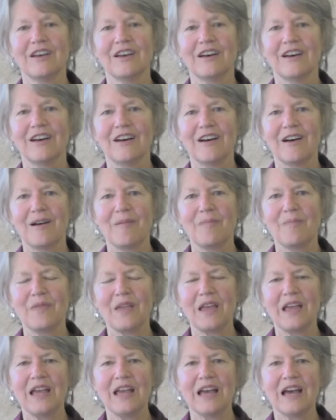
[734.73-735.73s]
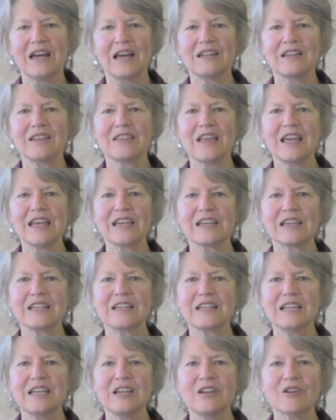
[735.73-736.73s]
And they
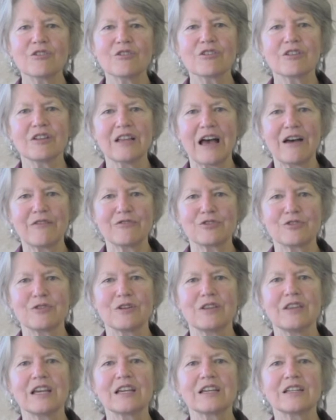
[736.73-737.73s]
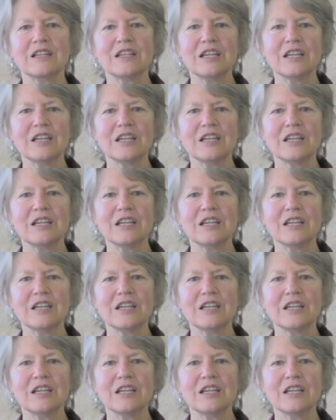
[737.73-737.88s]
can hear the laughter and they can